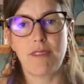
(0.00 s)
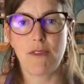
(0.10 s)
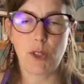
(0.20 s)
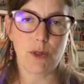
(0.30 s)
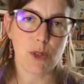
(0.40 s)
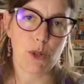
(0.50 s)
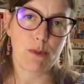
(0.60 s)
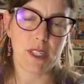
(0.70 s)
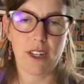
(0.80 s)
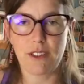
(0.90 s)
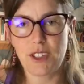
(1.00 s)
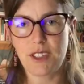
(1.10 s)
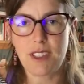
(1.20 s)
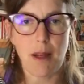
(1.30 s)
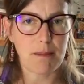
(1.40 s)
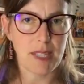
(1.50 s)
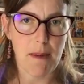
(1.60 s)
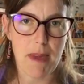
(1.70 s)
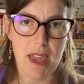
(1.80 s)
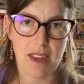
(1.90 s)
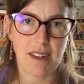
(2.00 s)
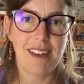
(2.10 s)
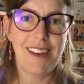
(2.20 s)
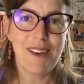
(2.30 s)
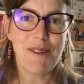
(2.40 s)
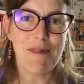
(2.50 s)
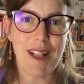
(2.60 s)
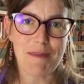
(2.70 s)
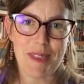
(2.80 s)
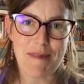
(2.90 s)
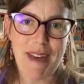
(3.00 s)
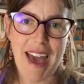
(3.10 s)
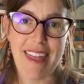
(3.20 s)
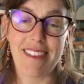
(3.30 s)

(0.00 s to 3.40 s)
a few scoops in or just dump some in while I'm in the bath.